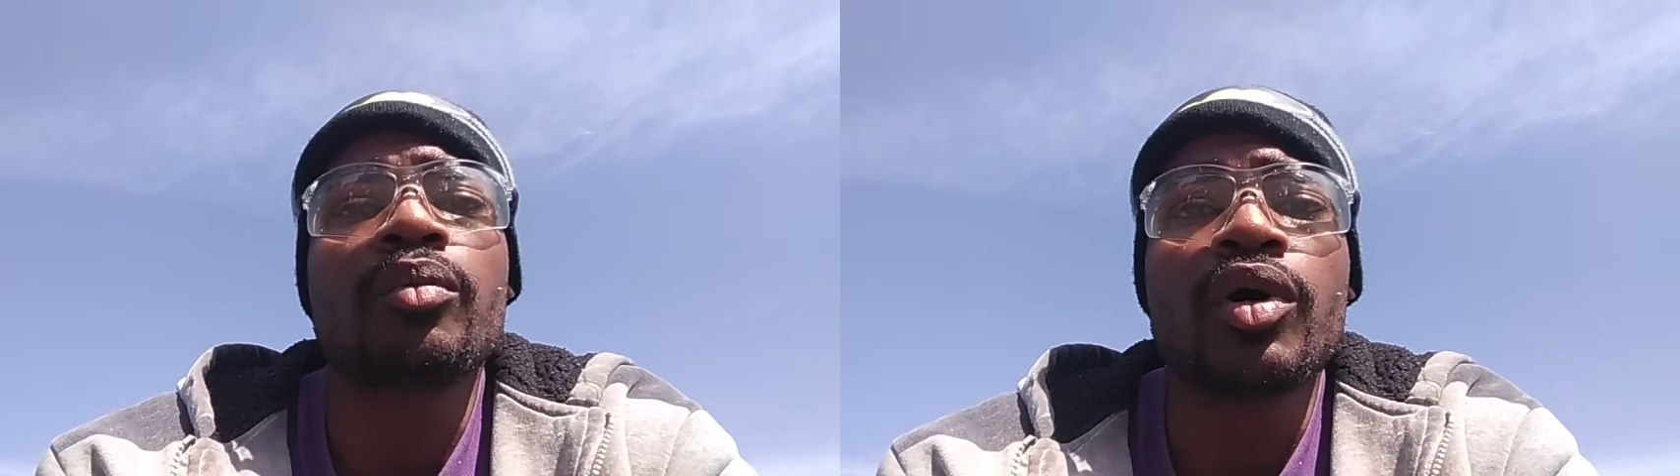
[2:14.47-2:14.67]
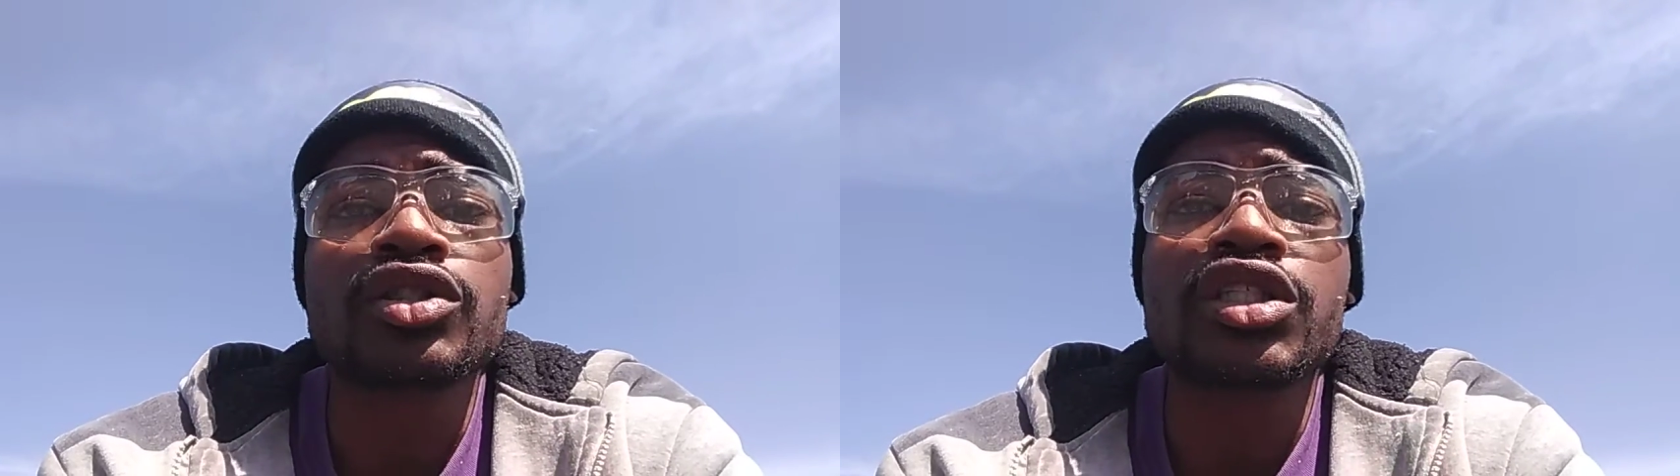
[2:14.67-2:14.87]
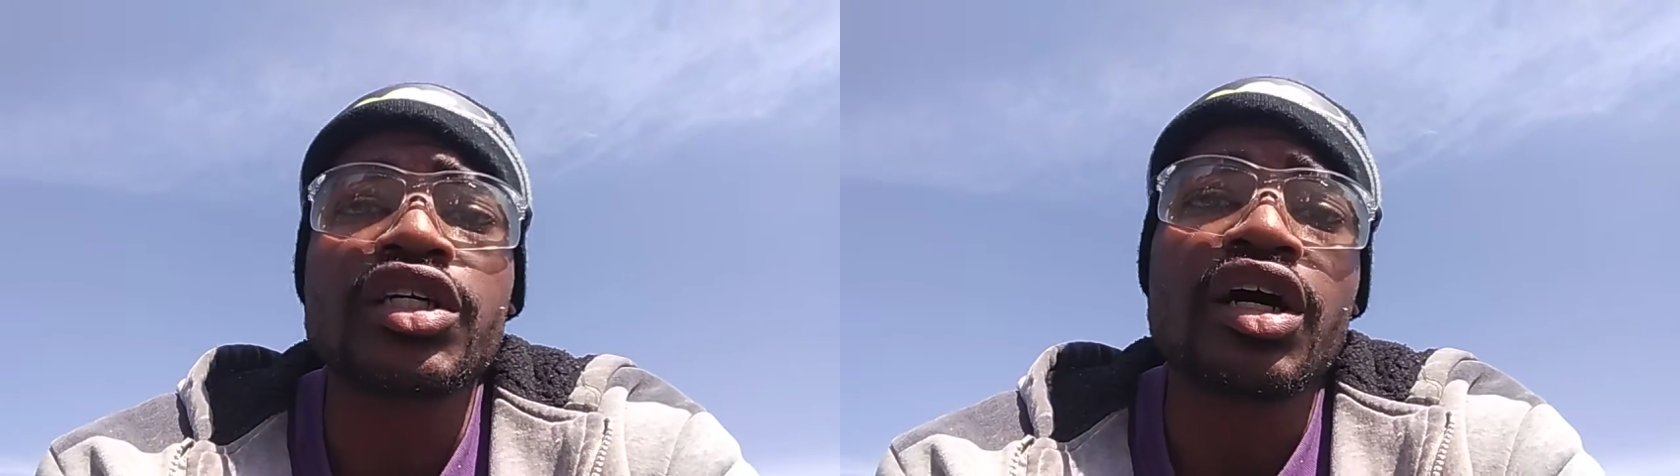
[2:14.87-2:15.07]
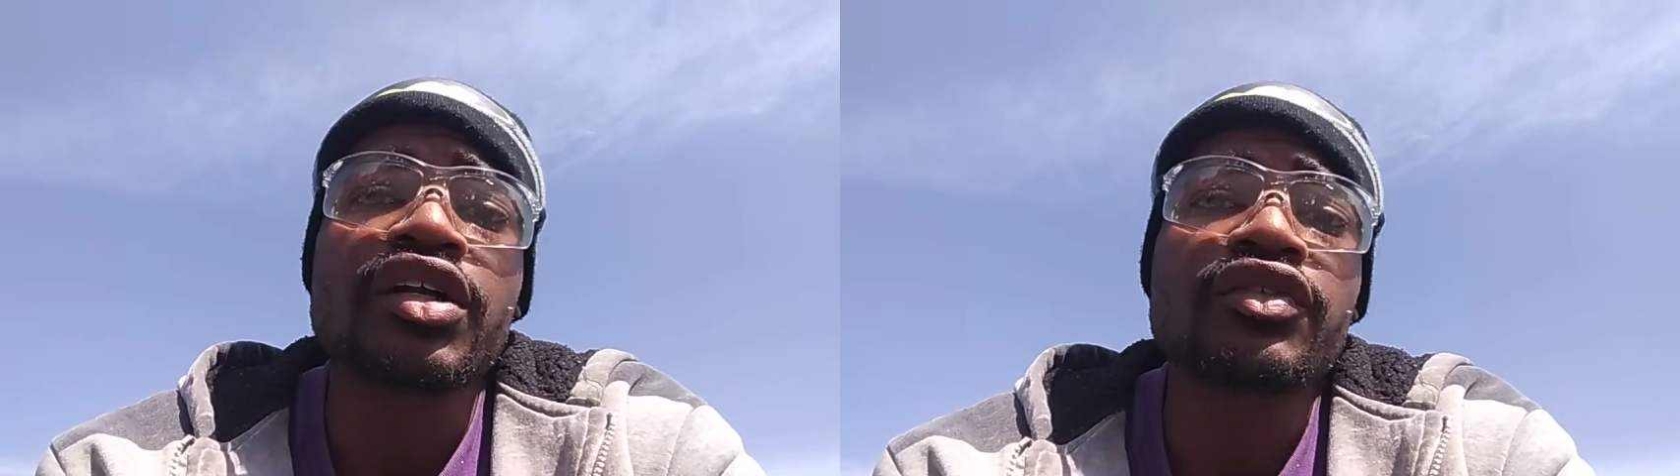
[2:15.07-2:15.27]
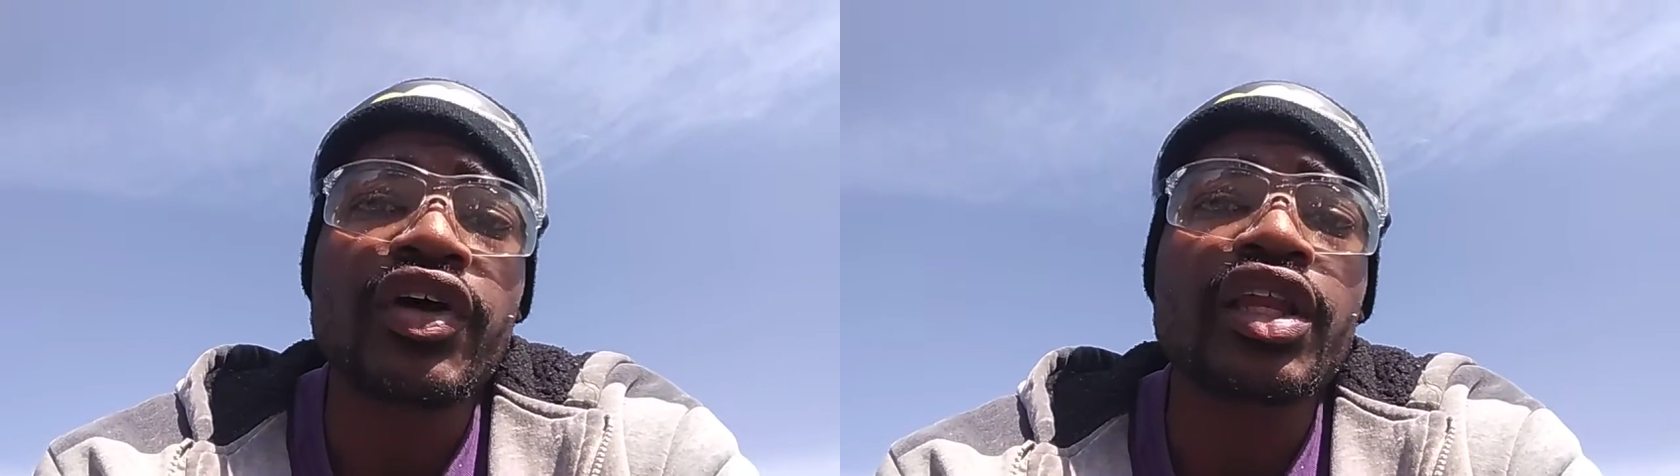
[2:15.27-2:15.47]
emotionally
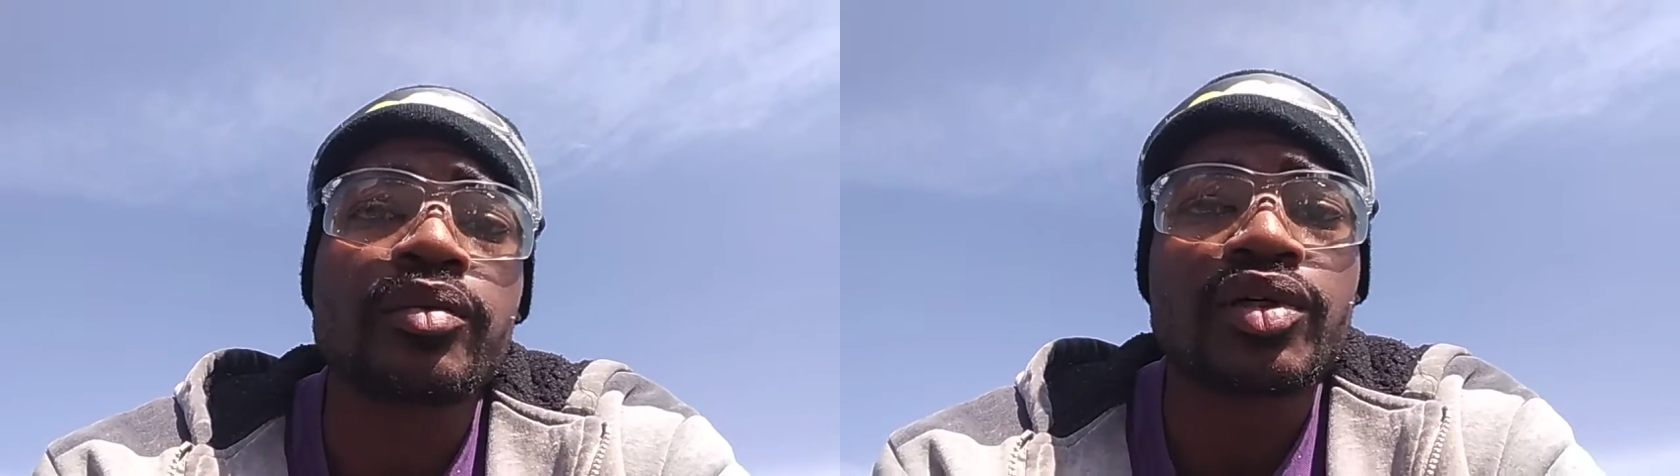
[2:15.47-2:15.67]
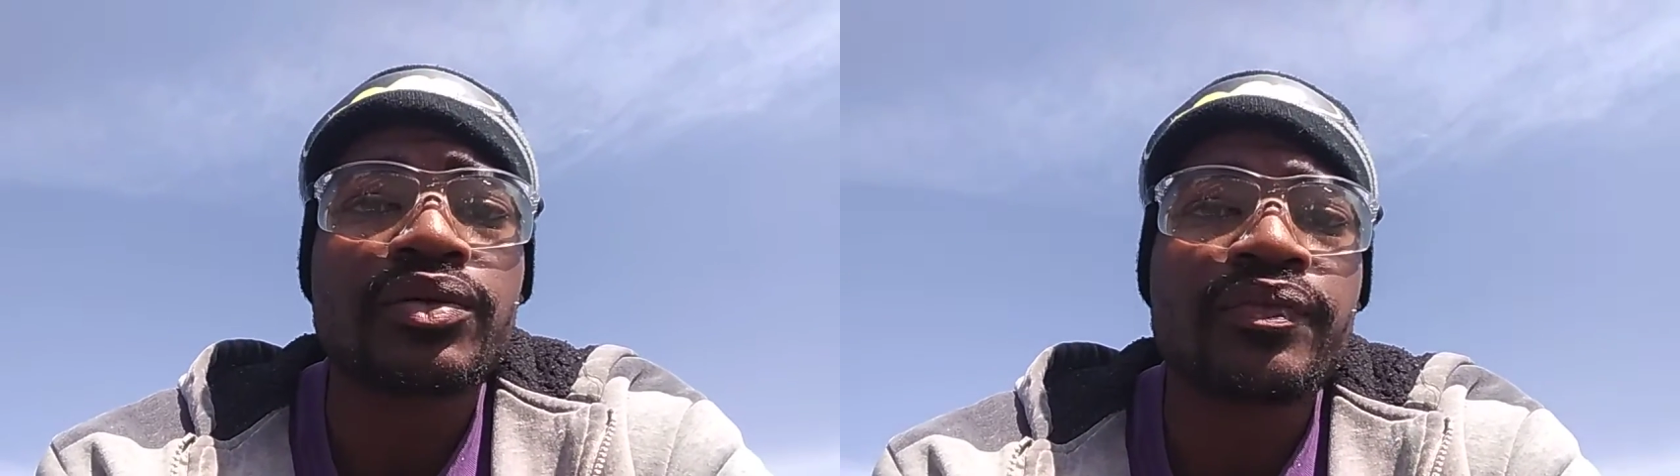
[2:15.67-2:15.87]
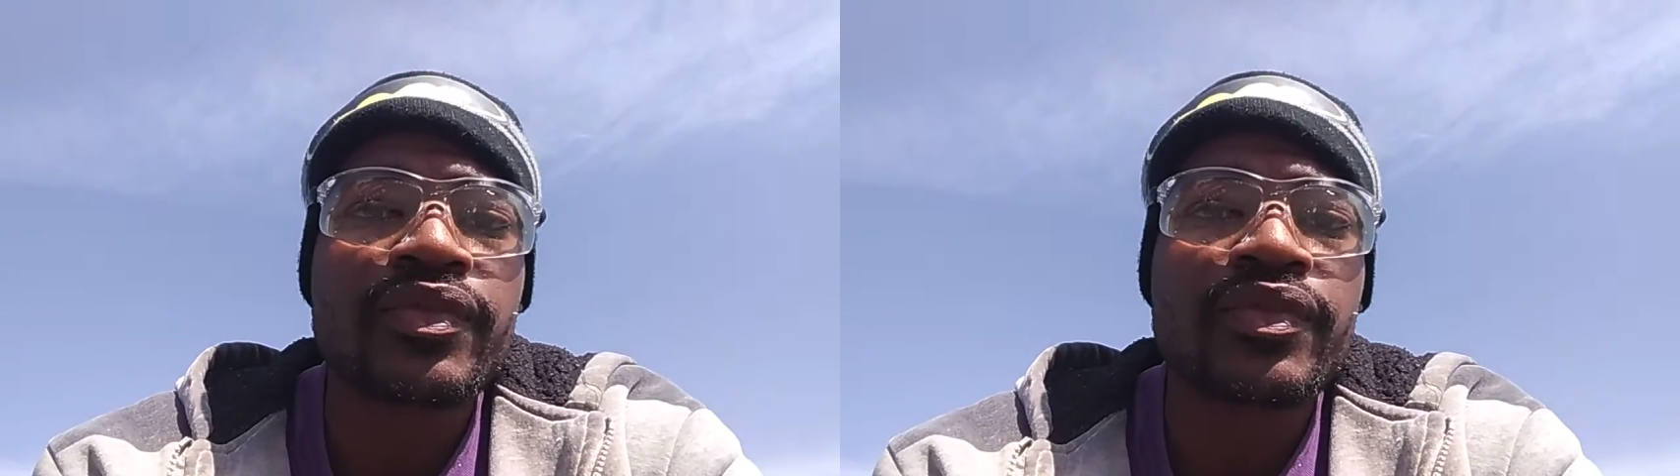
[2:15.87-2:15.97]
unavailable.